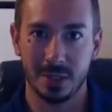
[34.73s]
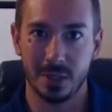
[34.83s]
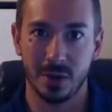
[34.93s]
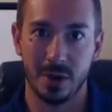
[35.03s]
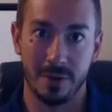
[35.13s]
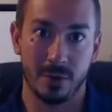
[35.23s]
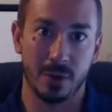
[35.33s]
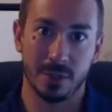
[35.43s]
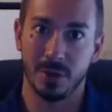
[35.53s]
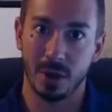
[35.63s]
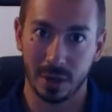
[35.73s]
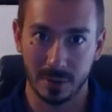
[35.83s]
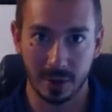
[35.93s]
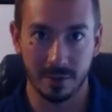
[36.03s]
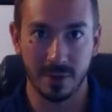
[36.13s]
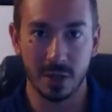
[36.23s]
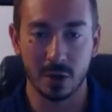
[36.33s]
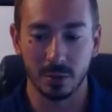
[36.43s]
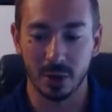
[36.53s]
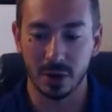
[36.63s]
So of course I'm talking about a
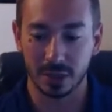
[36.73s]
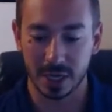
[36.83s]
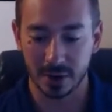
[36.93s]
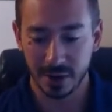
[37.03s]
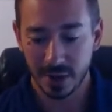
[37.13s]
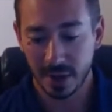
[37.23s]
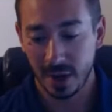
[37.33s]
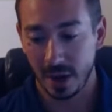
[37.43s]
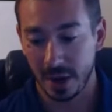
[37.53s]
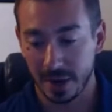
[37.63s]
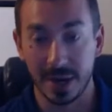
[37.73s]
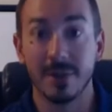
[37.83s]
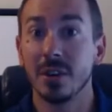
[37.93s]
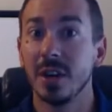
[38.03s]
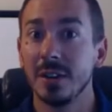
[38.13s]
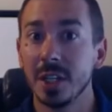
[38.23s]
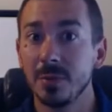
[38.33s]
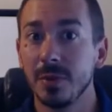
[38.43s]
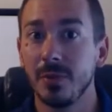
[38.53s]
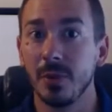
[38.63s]
video blog now. Never done
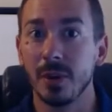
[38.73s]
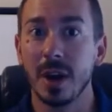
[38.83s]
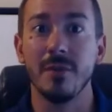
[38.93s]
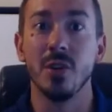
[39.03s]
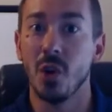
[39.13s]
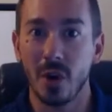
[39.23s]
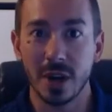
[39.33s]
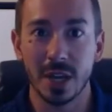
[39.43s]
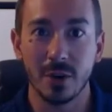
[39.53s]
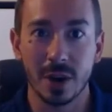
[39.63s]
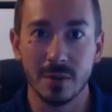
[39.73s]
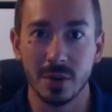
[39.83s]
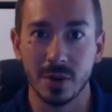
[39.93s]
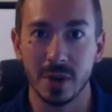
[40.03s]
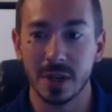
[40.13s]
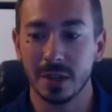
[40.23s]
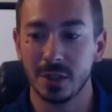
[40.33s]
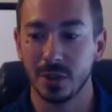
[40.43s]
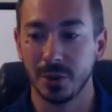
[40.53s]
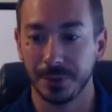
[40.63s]
this before, I have no idea what I'm doing,
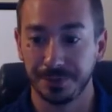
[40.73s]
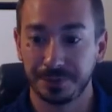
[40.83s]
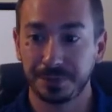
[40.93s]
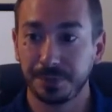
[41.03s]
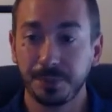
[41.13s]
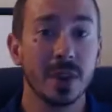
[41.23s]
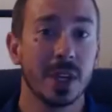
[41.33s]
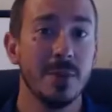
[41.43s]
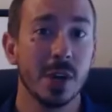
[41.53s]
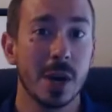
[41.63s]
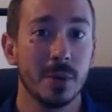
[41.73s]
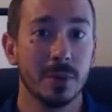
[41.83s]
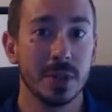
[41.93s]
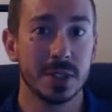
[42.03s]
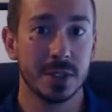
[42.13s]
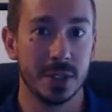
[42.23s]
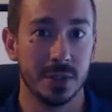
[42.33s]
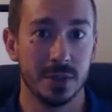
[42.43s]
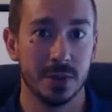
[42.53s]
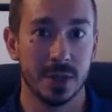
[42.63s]
so give me a couple of months
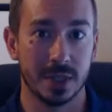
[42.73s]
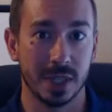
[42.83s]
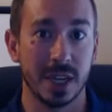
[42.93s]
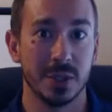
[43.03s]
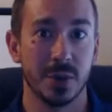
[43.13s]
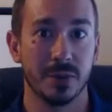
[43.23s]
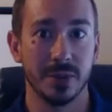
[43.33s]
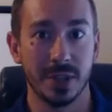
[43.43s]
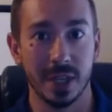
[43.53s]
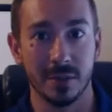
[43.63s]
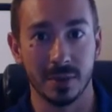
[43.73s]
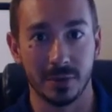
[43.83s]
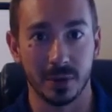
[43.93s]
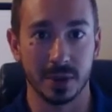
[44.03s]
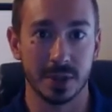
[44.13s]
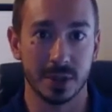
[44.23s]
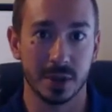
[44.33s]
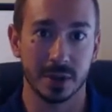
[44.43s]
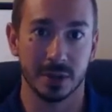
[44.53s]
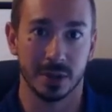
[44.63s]
to get into a routine before you
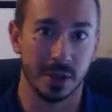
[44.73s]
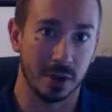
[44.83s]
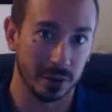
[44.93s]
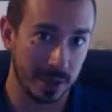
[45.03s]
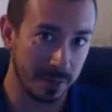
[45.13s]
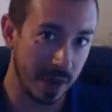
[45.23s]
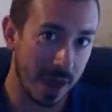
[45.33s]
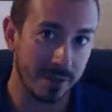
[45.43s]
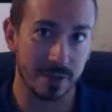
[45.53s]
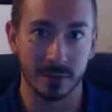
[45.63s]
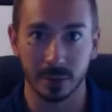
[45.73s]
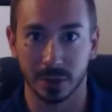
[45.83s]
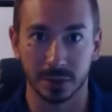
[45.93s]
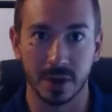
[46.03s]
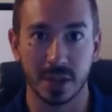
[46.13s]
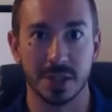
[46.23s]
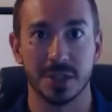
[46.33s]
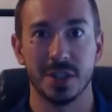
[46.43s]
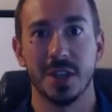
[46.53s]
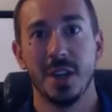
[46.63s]
start, you know, letting me have it from all
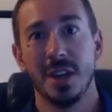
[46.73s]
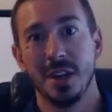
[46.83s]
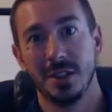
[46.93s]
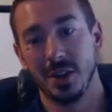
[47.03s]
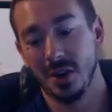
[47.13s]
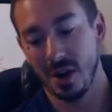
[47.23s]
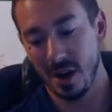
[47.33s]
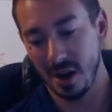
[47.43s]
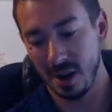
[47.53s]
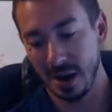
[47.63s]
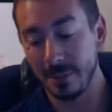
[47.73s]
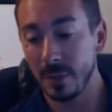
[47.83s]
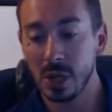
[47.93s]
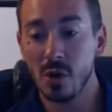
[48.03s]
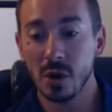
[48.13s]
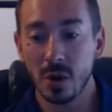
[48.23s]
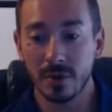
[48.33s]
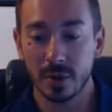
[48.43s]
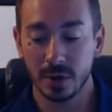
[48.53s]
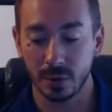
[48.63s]
directions. So I'm going to be going
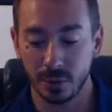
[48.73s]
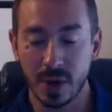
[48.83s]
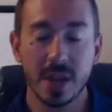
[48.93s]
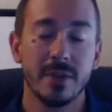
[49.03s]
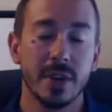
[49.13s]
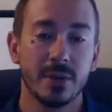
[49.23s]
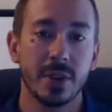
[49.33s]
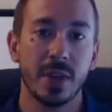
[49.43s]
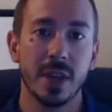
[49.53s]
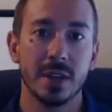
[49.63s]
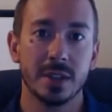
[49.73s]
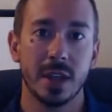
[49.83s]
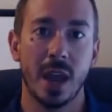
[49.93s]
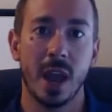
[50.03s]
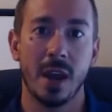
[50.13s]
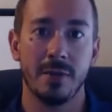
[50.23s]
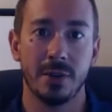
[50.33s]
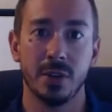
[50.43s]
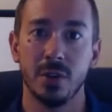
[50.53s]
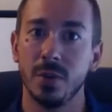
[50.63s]
over an array of different things that
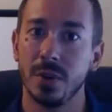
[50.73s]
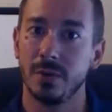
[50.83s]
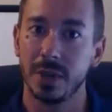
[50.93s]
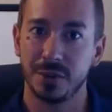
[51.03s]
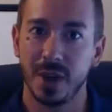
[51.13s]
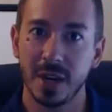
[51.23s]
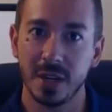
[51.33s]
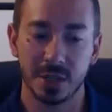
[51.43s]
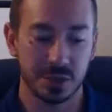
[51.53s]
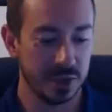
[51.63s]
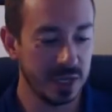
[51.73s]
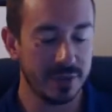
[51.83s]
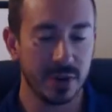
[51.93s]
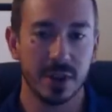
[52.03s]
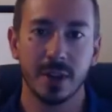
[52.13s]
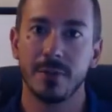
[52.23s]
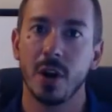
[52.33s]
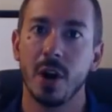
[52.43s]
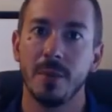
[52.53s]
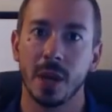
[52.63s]
have to do with the restaurant industry, everything
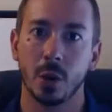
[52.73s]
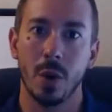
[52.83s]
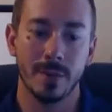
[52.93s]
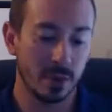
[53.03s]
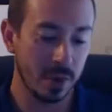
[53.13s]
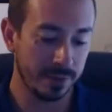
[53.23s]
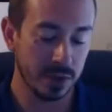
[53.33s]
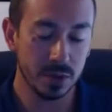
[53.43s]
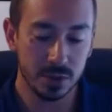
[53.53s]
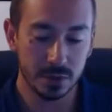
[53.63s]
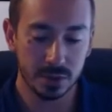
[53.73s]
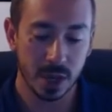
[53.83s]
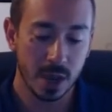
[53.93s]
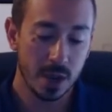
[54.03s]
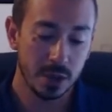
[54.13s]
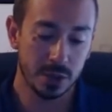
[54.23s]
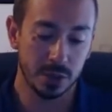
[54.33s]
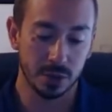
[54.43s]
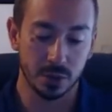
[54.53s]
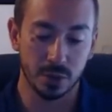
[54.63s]
from equipment reviews,
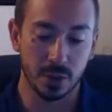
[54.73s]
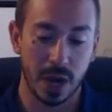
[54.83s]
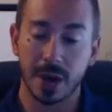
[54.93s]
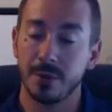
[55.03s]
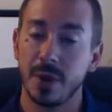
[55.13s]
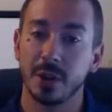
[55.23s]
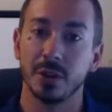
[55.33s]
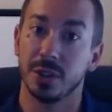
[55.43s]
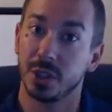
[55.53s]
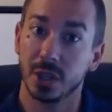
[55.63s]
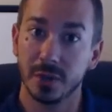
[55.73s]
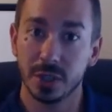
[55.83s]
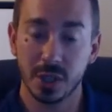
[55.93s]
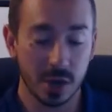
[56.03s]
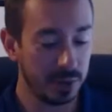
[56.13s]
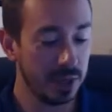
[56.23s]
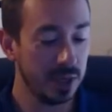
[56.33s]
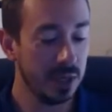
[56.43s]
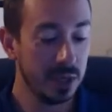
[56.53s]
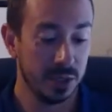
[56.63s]
to how to run a good service
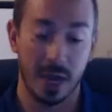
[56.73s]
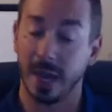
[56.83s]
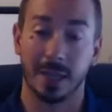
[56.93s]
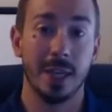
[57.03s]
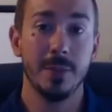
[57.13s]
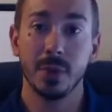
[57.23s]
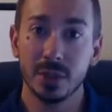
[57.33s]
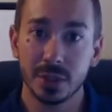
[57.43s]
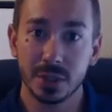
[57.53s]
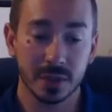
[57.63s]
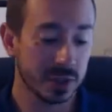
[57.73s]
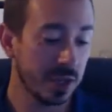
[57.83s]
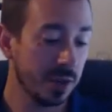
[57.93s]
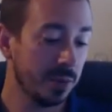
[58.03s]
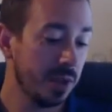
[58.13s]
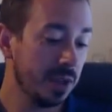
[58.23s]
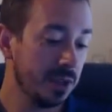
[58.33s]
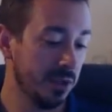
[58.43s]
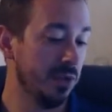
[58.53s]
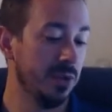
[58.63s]
company, to how to keep a good service
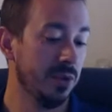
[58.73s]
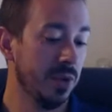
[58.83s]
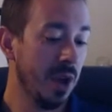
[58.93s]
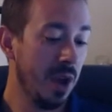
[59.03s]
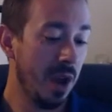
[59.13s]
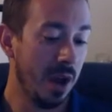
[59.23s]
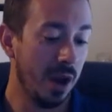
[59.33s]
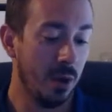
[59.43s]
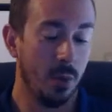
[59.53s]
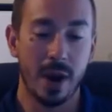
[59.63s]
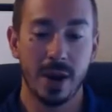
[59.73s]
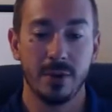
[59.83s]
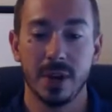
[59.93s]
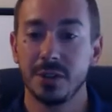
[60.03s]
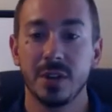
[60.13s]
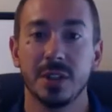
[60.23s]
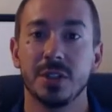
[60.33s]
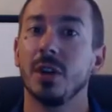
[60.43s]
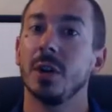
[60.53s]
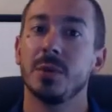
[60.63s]
company, to why restaurant
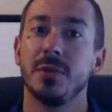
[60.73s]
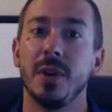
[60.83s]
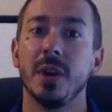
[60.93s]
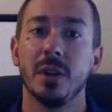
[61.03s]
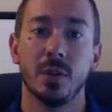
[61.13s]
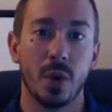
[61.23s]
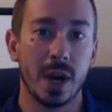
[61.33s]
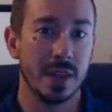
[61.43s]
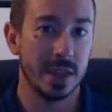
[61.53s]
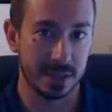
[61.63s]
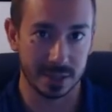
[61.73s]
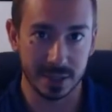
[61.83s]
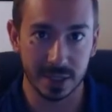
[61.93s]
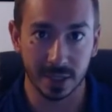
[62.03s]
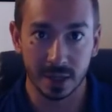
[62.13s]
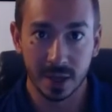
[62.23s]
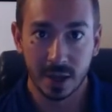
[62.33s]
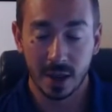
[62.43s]
startups fail and why they succeed.